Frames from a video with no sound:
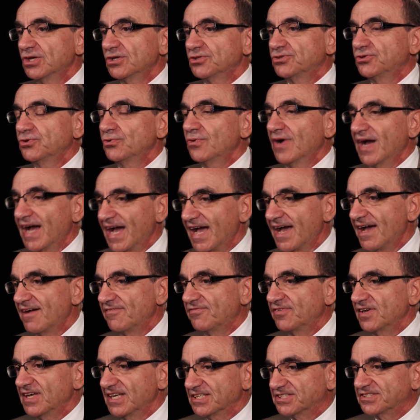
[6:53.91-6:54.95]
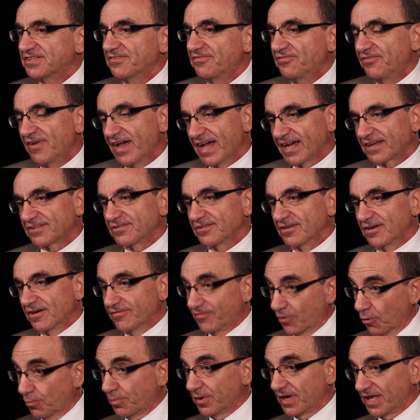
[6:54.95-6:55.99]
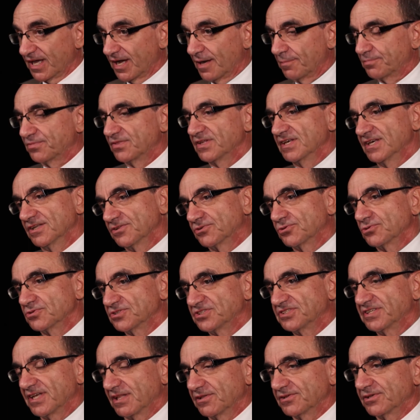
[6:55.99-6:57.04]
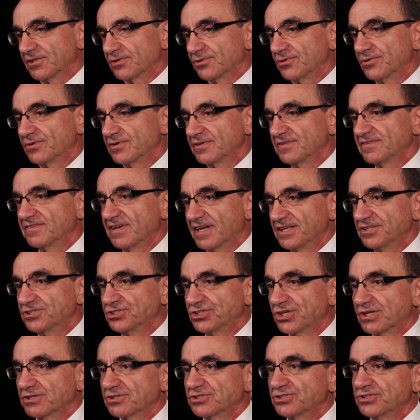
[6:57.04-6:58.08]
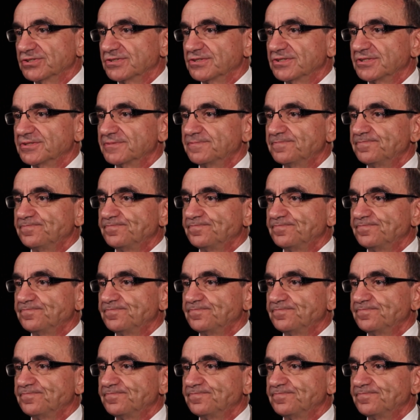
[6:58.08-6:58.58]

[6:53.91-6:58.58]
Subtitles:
to have its effect of opening up the intercellular tight junctions.